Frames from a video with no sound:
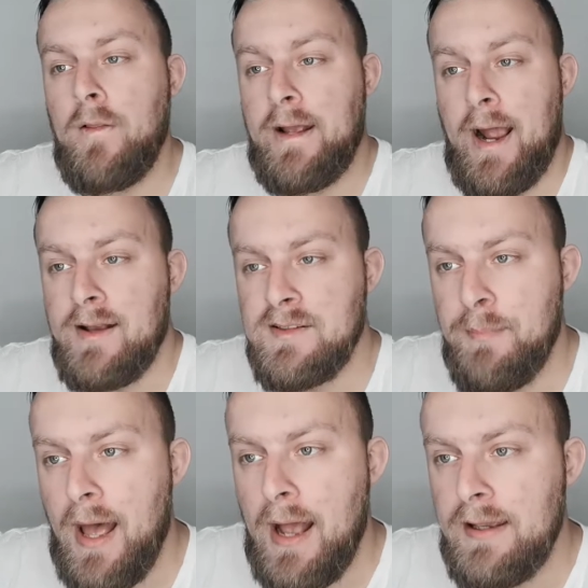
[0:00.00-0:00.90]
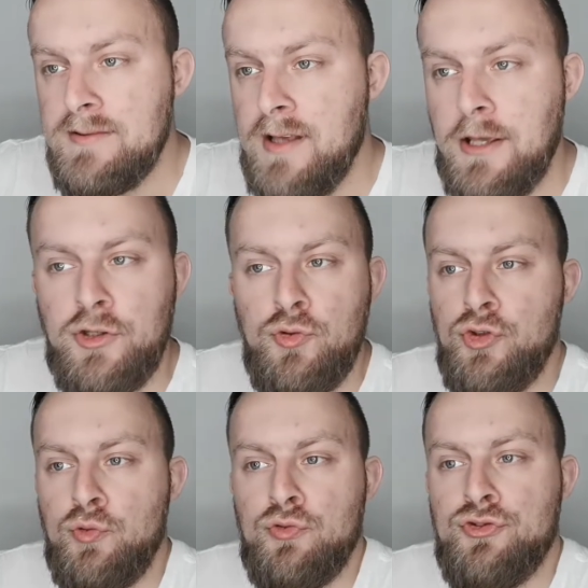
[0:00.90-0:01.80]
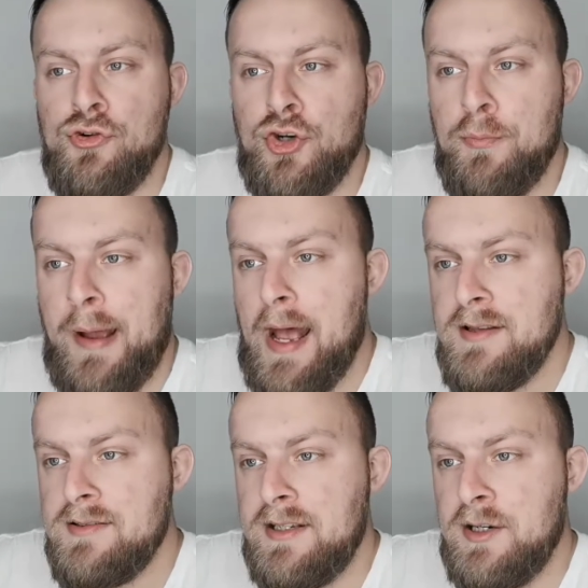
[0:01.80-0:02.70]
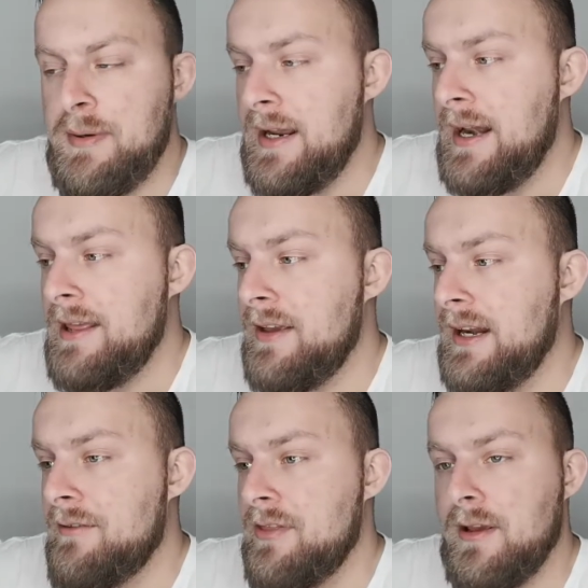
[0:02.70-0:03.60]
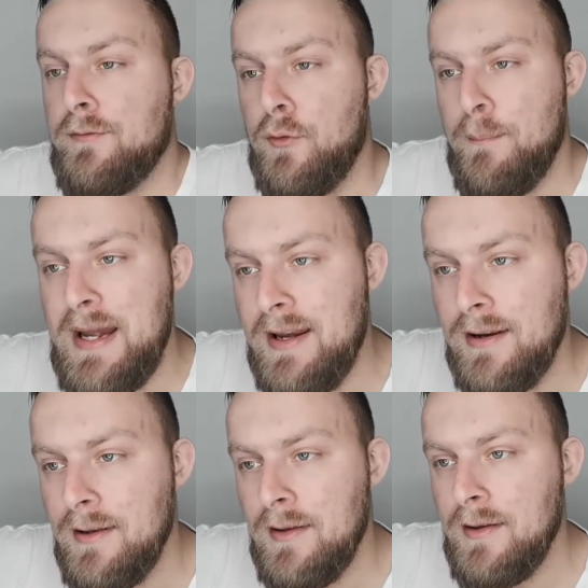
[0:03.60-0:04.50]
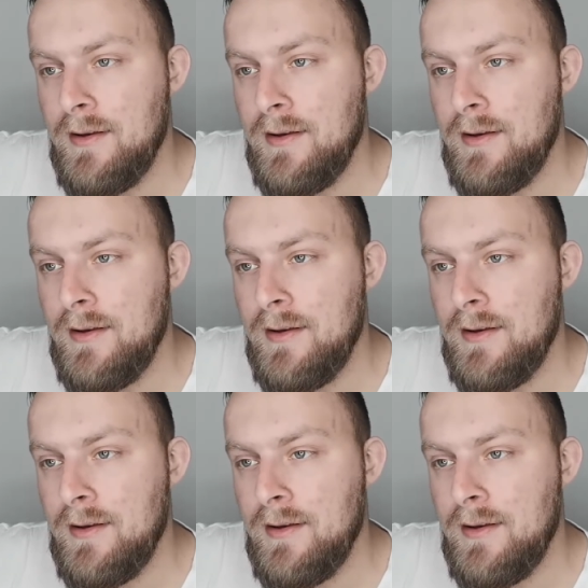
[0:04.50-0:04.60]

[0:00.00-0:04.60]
All I ask back is that you use your capacity to be anything and everything for me.